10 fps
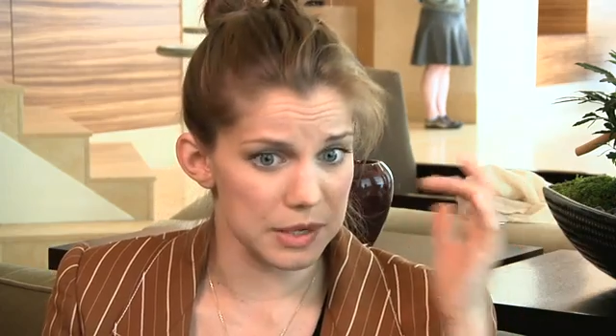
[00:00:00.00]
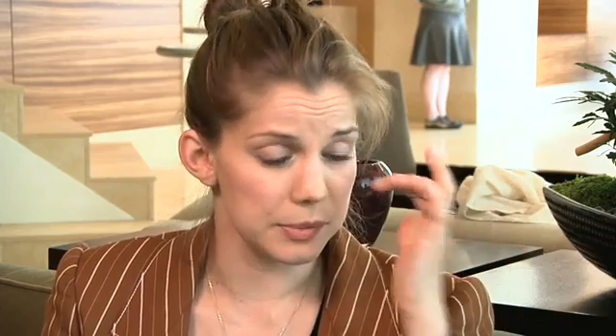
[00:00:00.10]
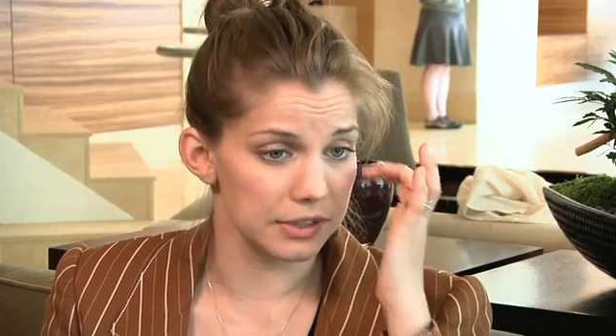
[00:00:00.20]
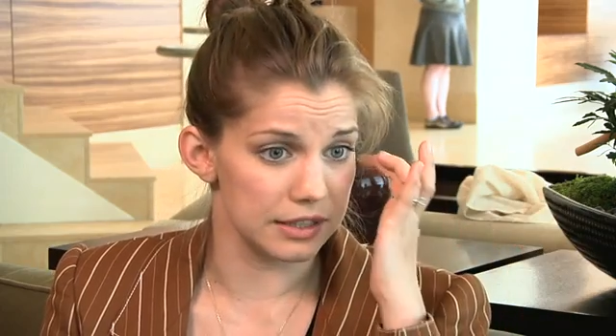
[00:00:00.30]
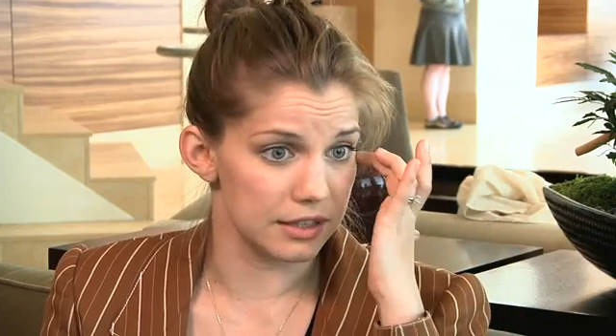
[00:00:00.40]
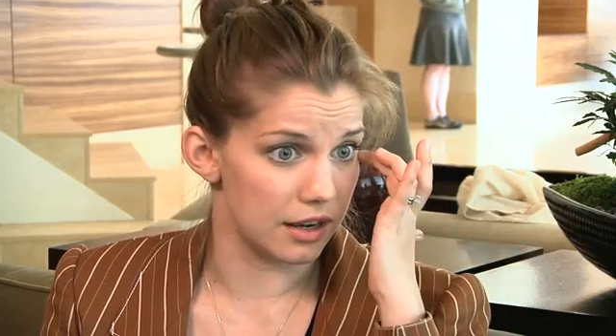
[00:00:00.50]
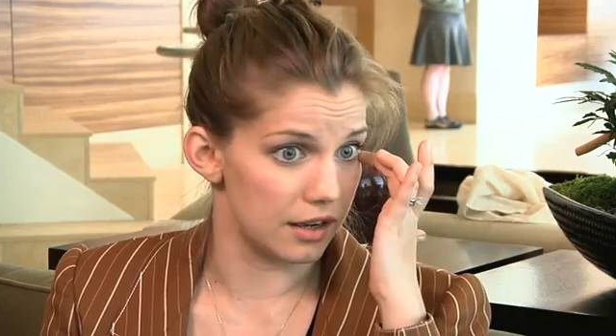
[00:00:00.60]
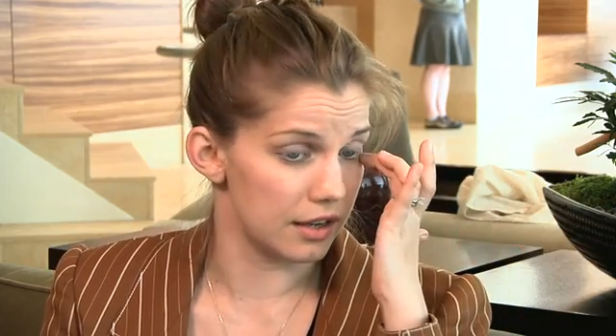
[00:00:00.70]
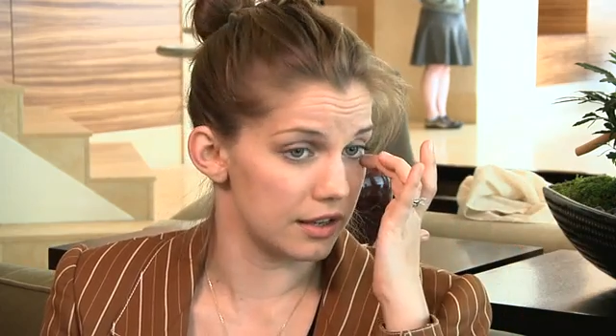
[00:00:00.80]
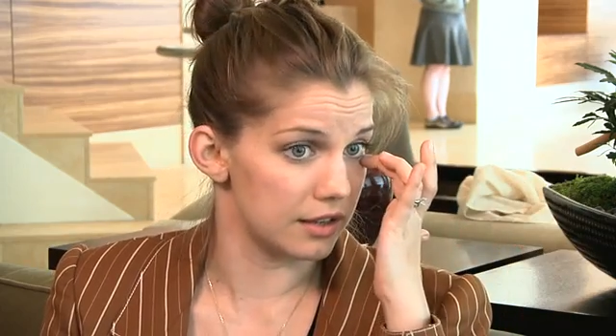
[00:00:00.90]
people
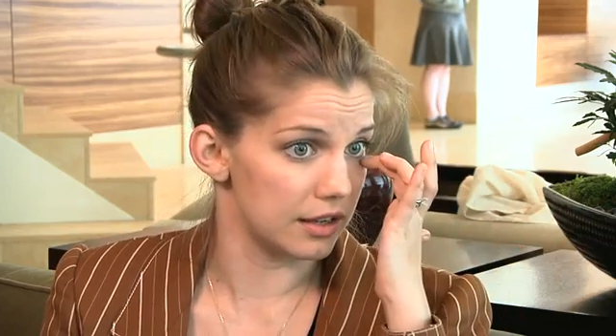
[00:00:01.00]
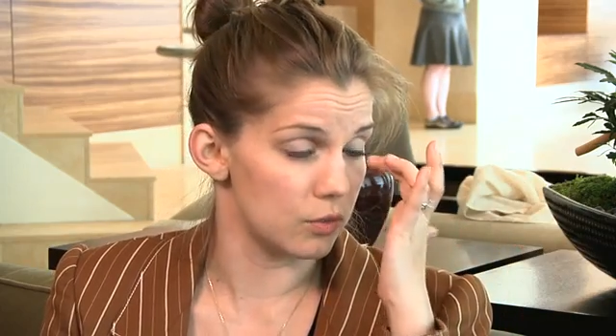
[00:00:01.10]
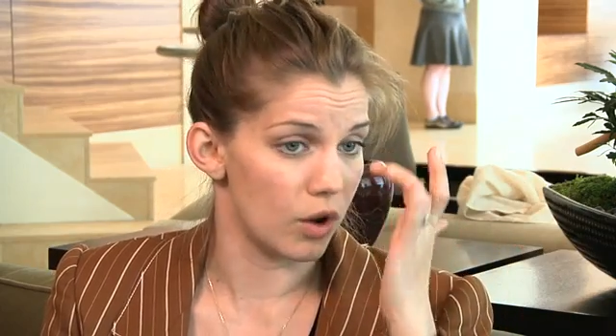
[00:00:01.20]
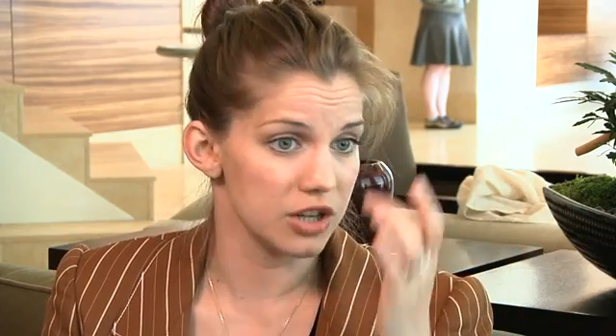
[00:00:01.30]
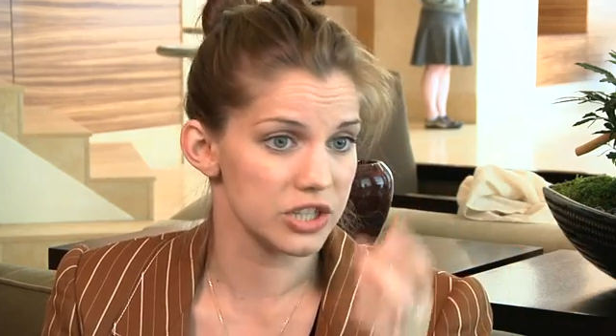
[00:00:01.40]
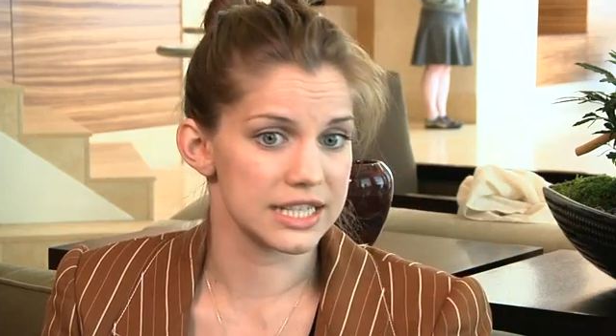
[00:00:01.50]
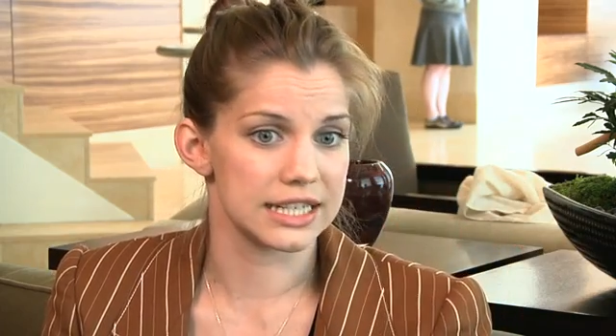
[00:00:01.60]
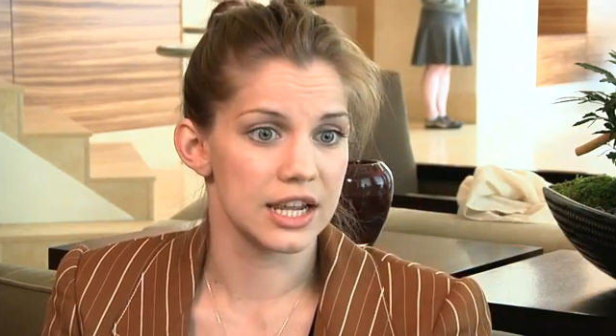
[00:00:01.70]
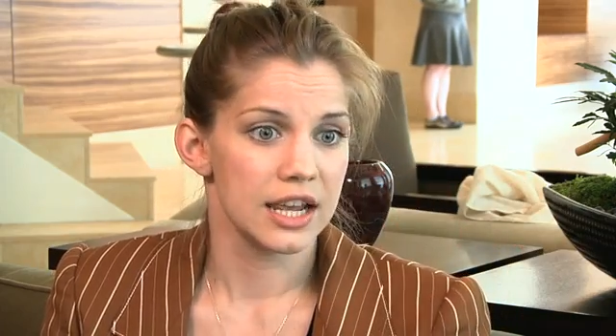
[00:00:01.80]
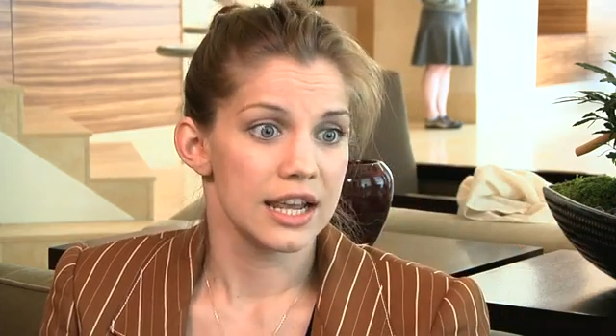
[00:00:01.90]
in
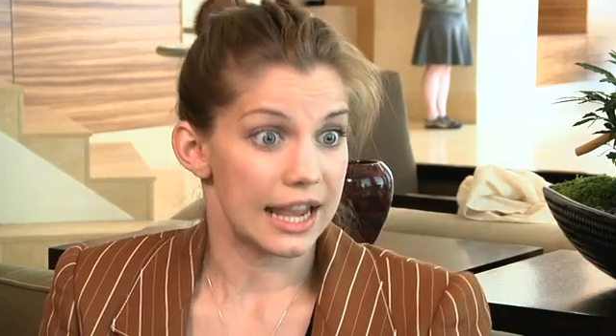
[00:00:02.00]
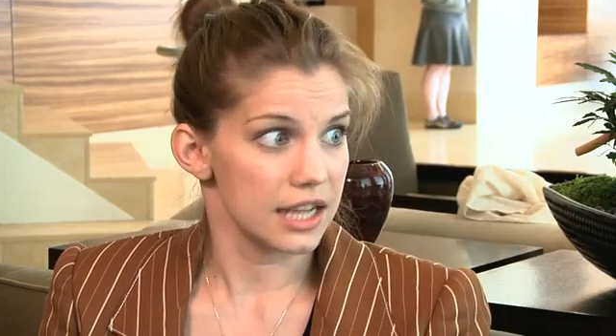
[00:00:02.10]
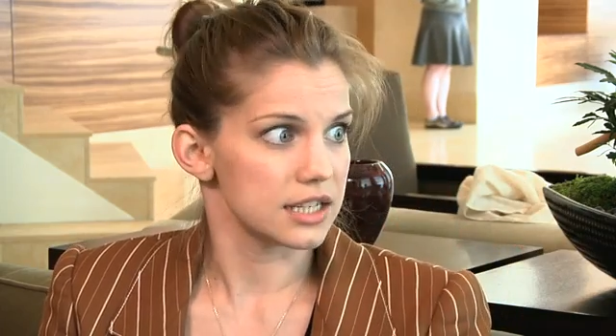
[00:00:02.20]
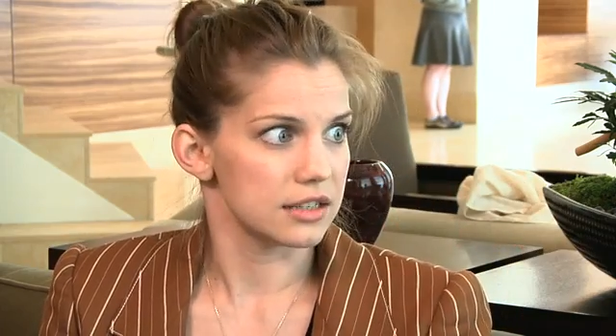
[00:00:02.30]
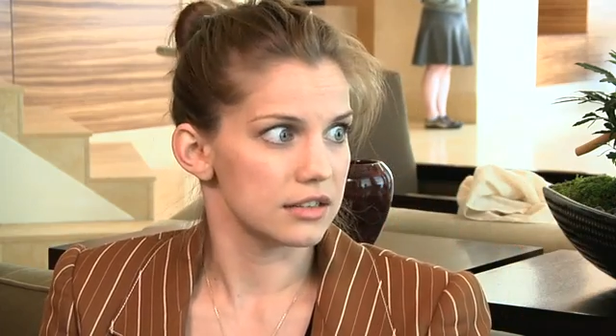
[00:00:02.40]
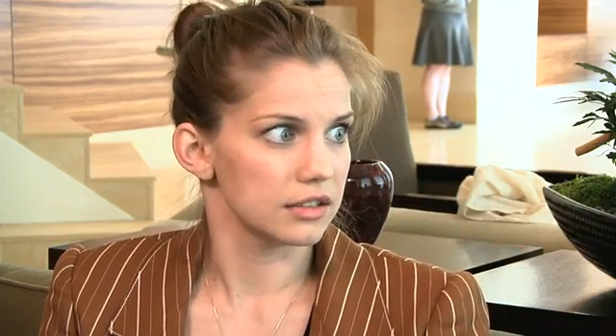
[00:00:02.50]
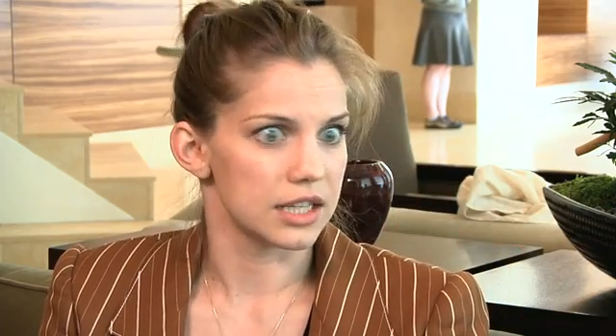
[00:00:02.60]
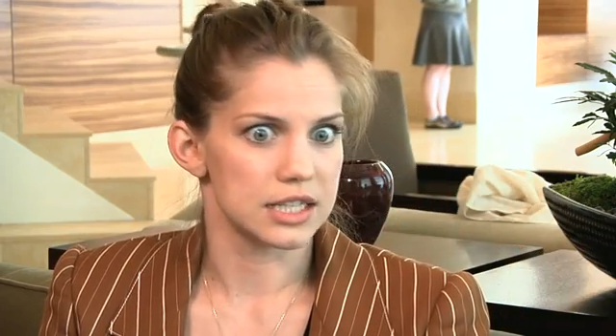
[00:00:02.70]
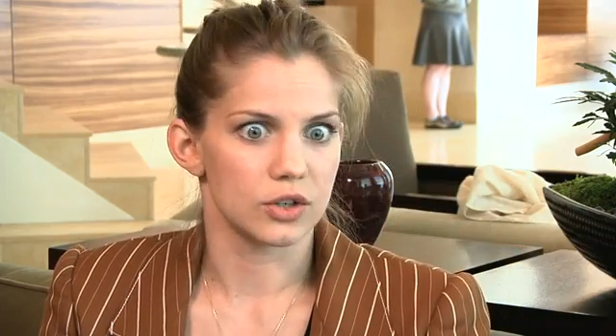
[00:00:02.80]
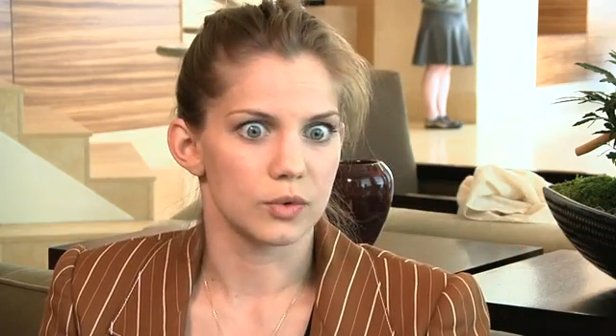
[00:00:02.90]
Washington and in
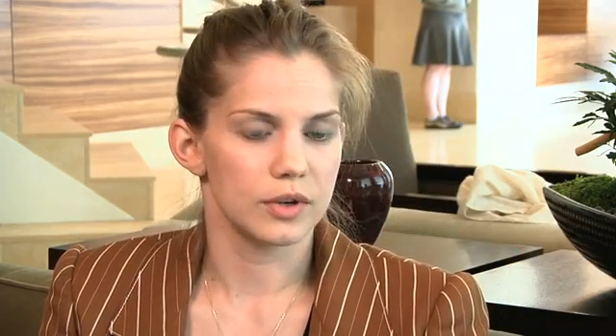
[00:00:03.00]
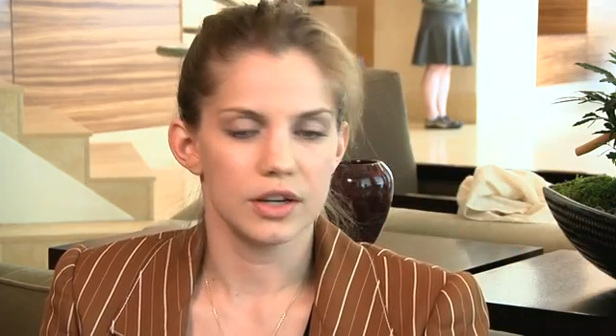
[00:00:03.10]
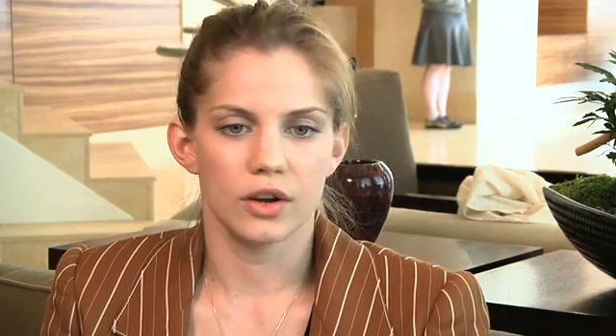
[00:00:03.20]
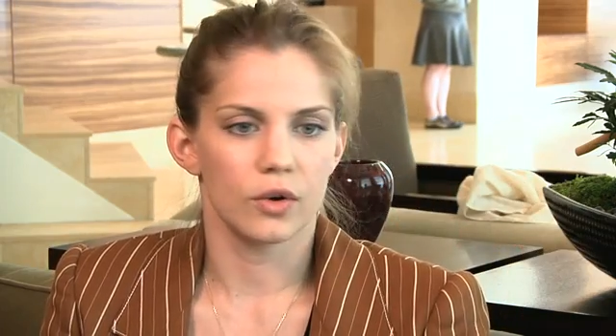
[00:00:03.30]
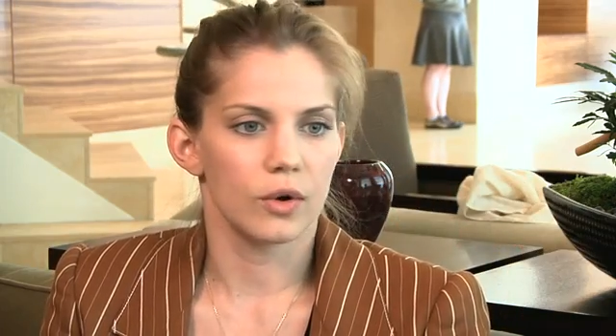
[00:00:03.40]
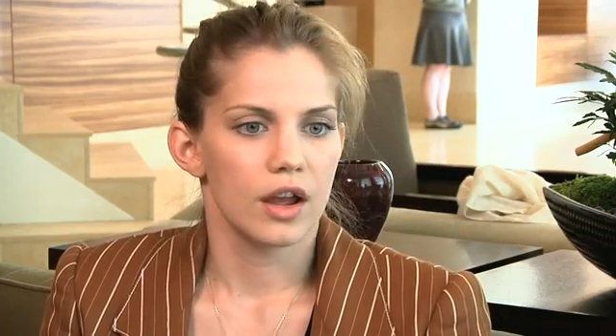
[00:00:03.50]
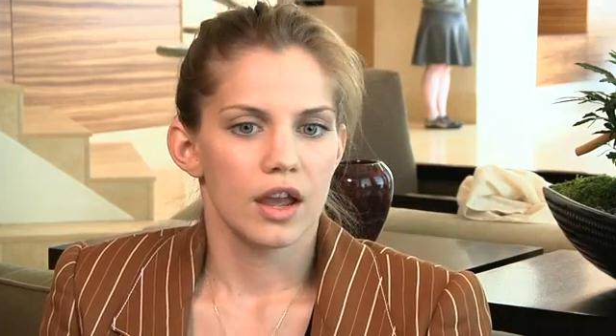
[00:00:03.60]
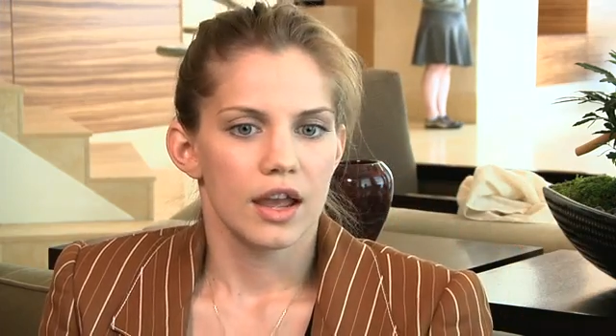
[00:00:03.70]
London, or you know,